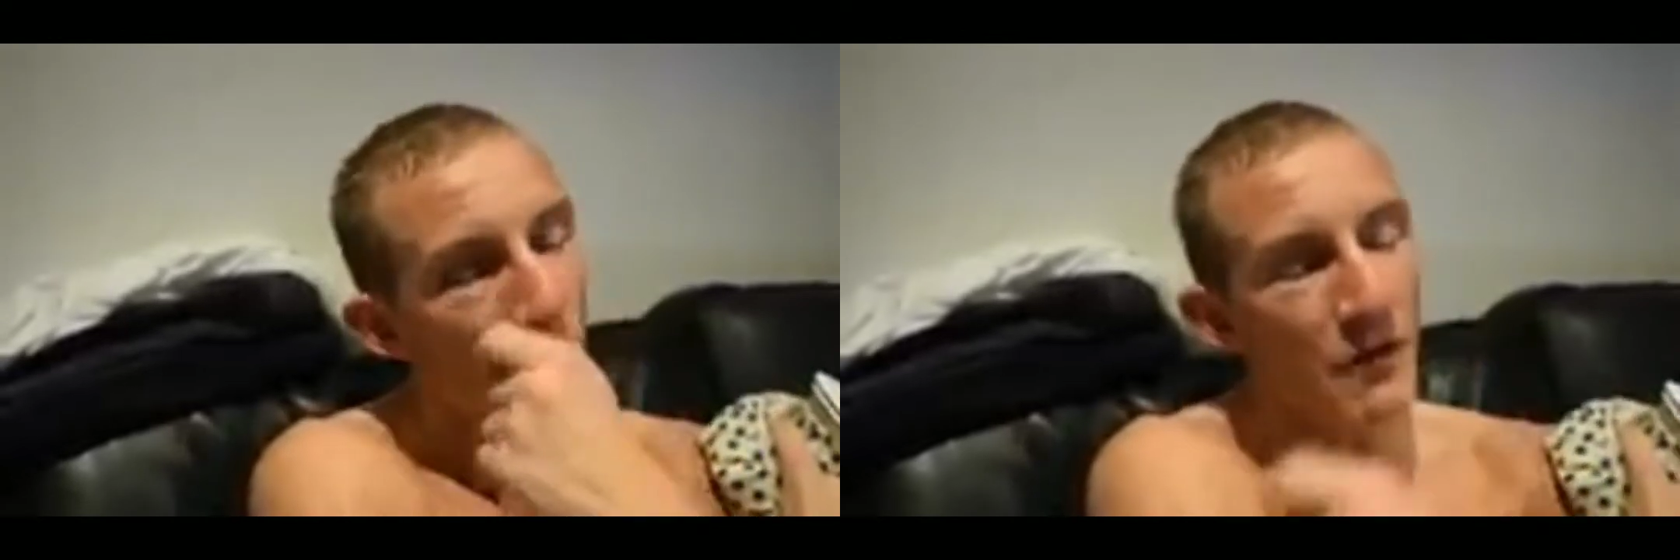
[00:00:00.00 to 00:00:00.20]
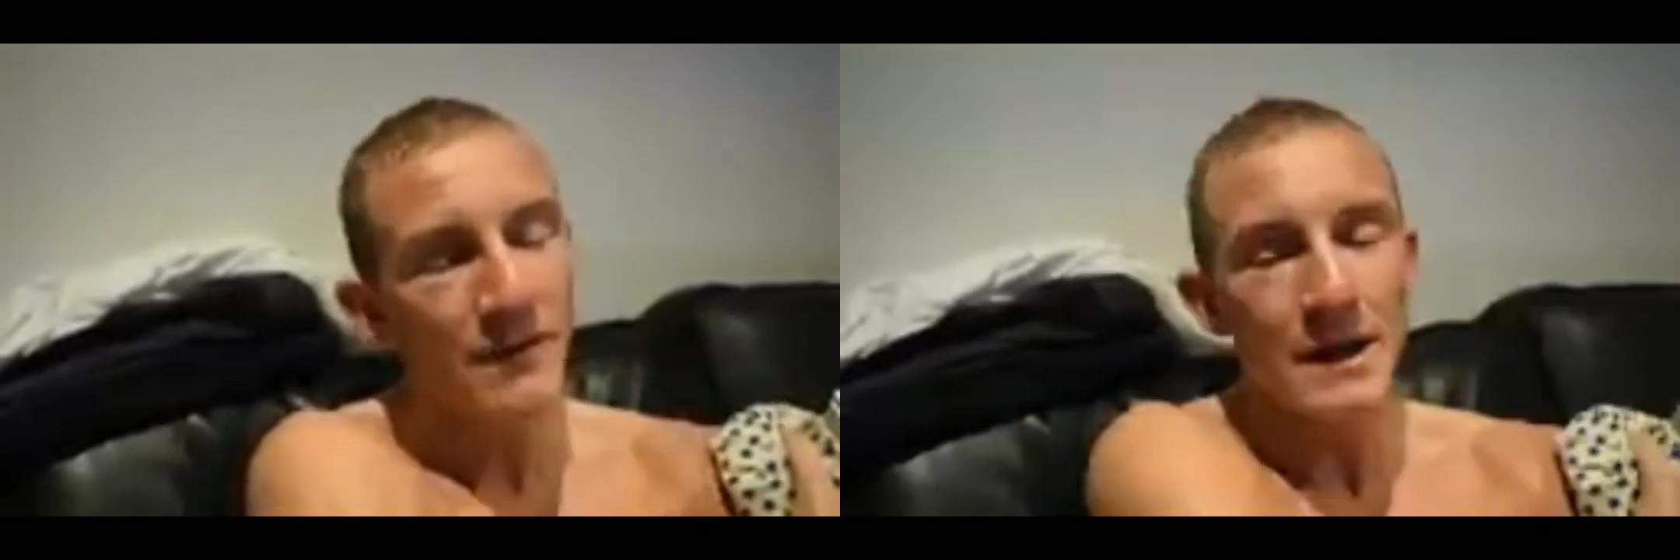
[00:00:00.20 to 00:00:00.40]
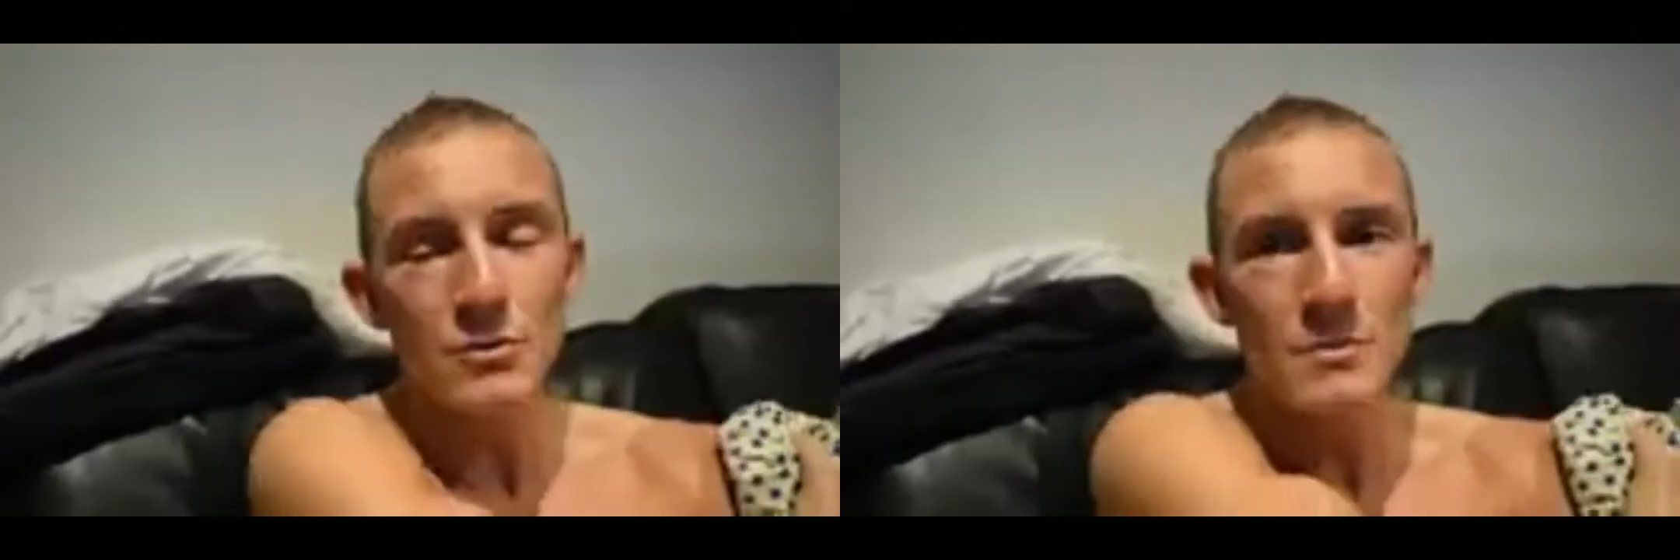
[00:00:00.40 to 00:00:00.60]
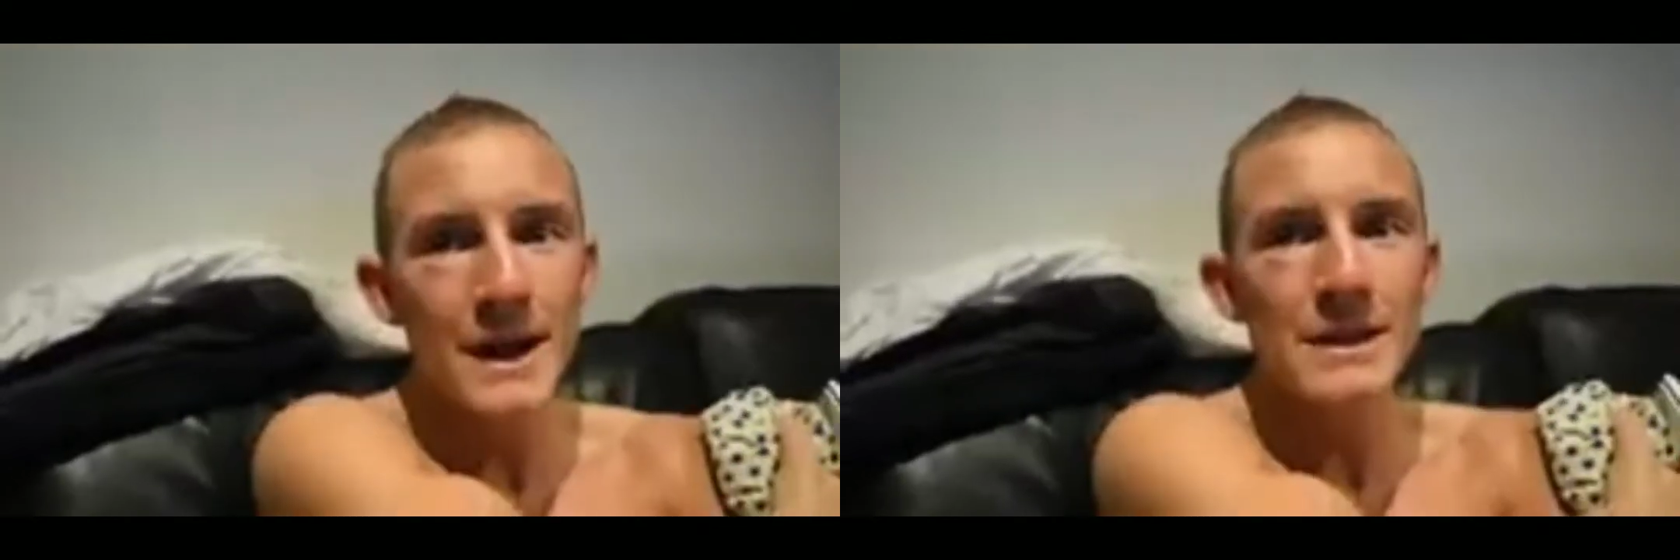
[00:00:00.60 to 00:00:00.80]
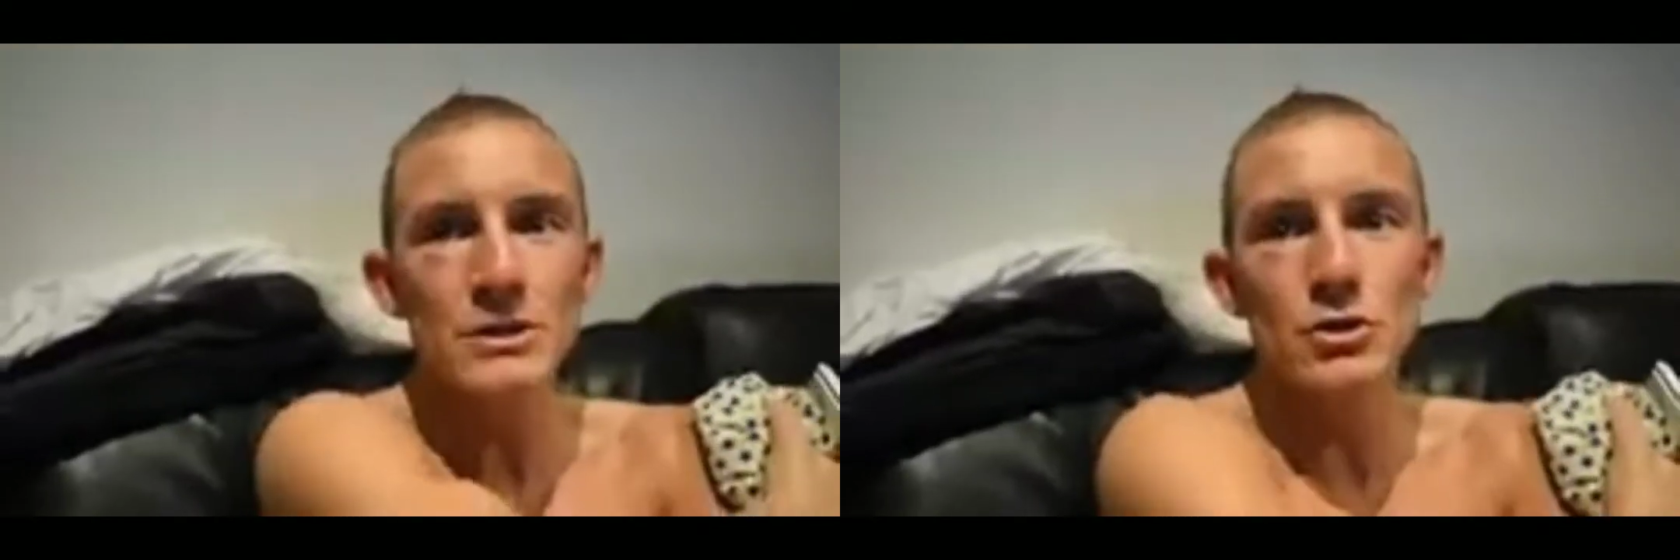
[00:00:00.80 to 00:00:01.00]
but I think it was
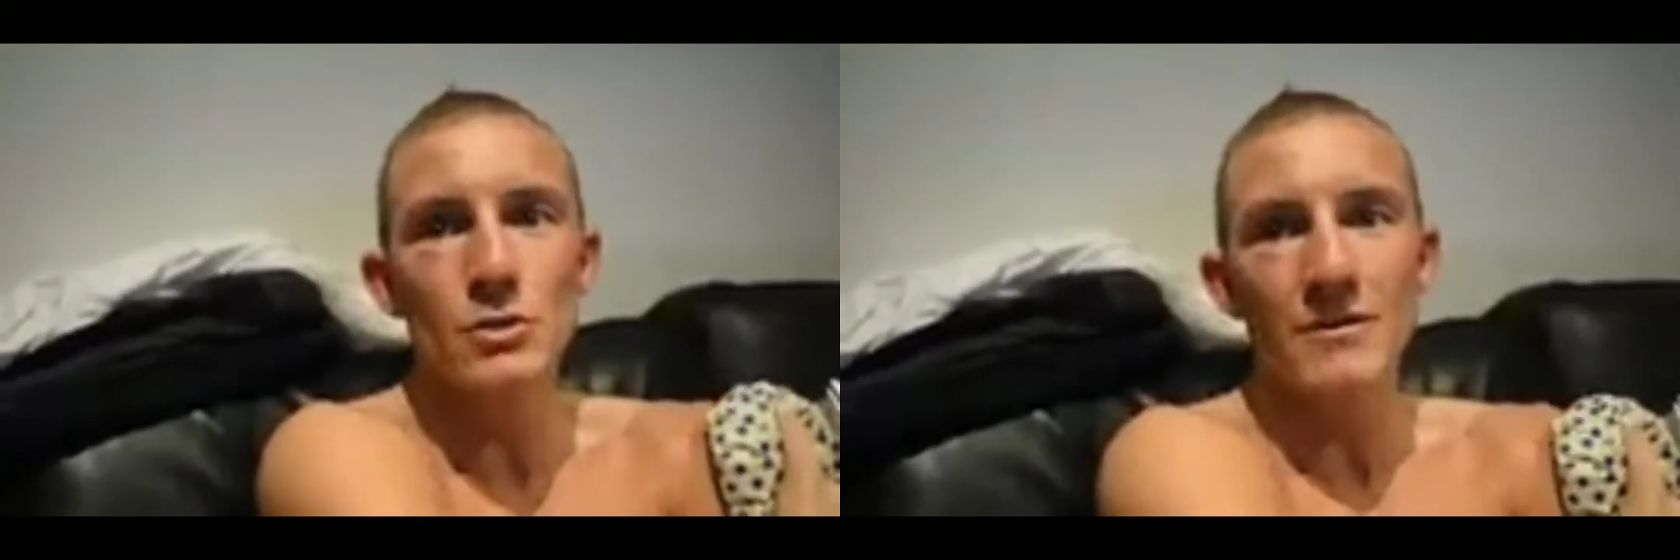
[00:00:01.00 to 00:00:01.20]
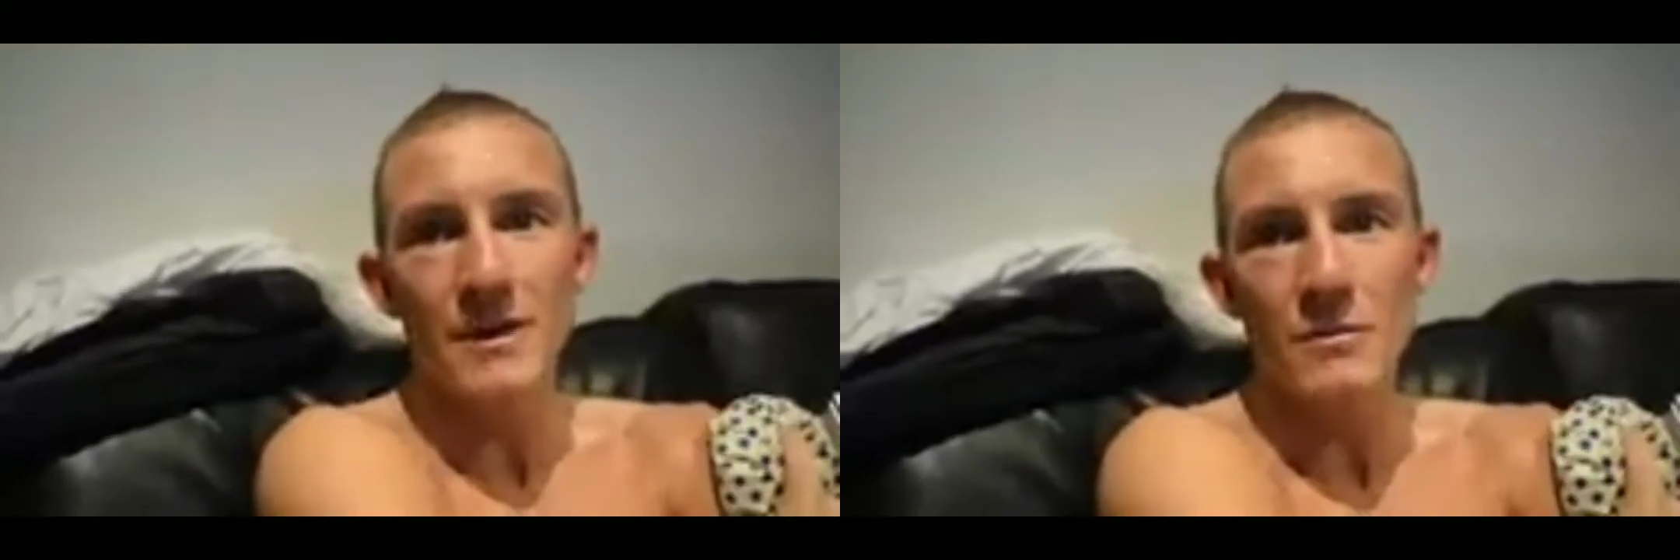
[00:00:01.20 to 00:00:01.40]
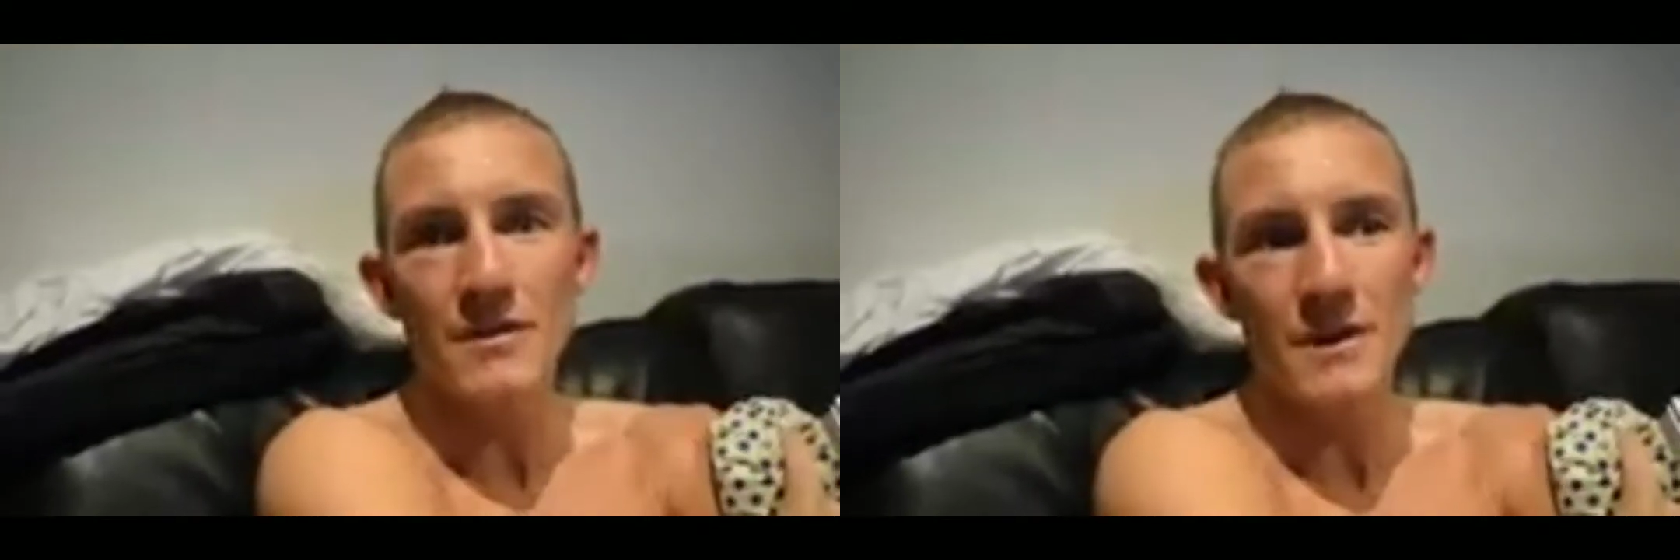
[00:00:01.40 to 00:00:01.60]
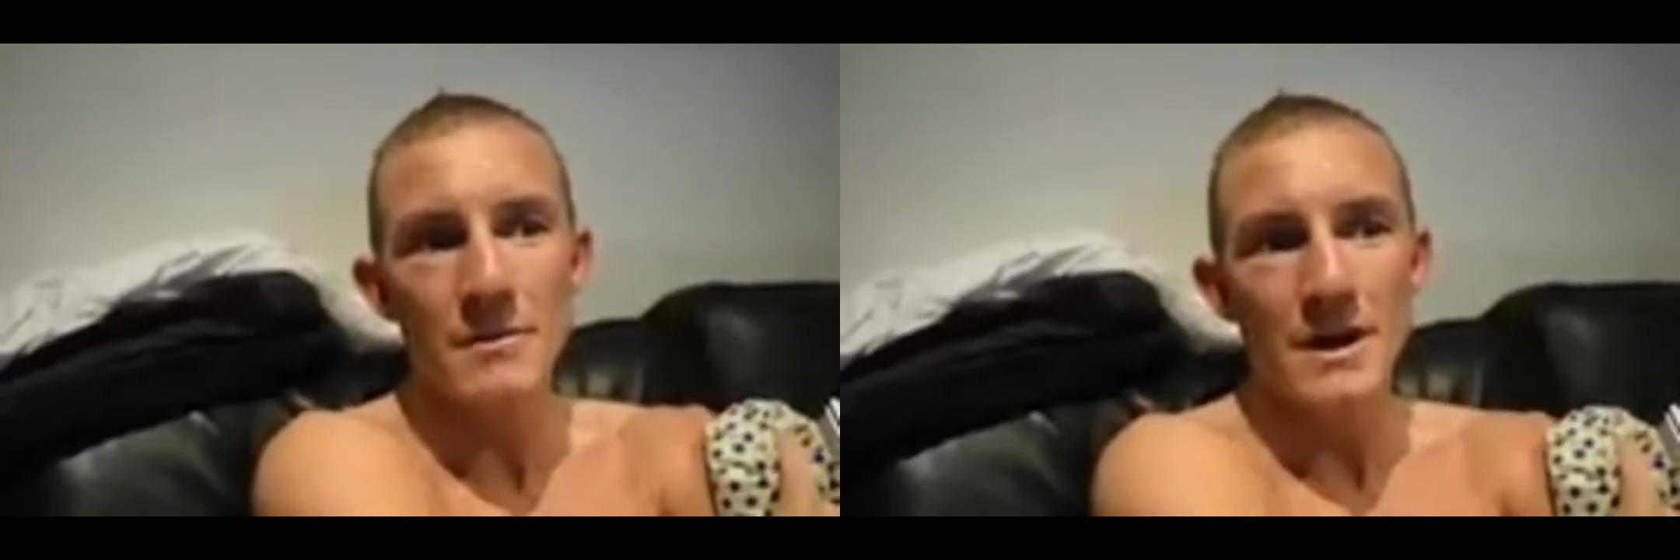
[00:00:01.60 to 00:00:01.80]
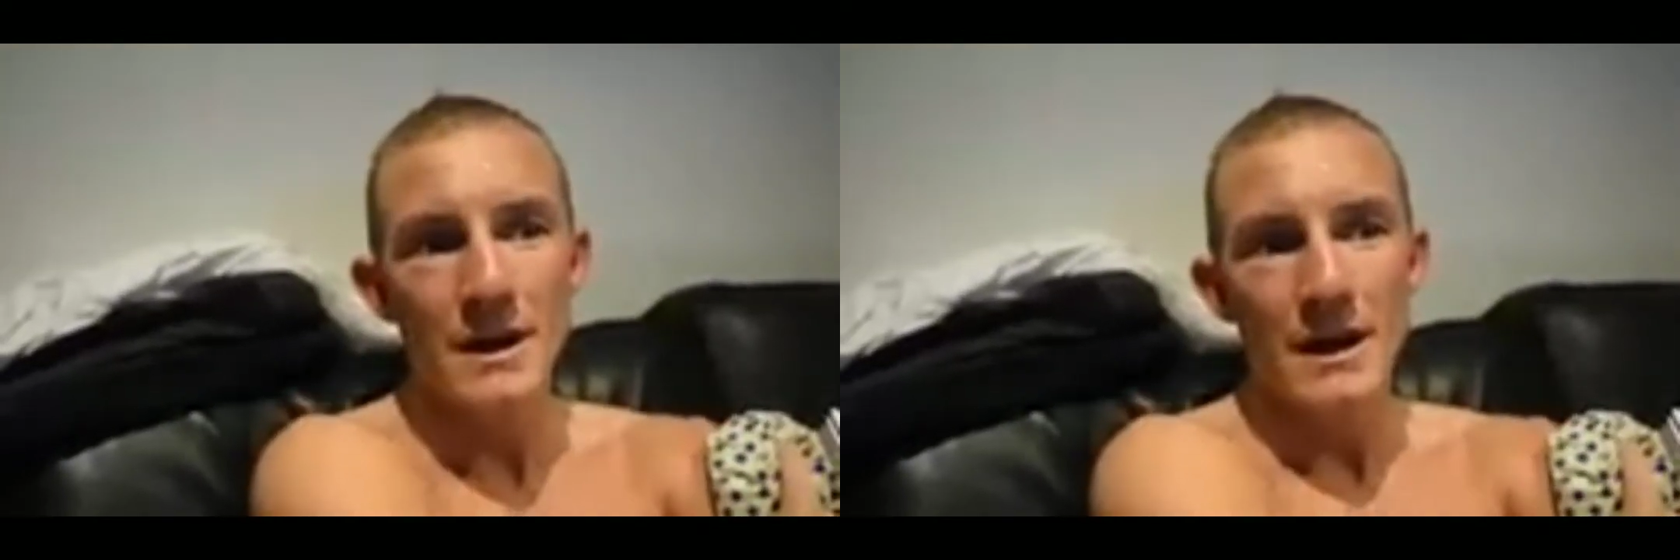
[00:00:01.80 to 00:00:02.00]
mainly to do with him, with him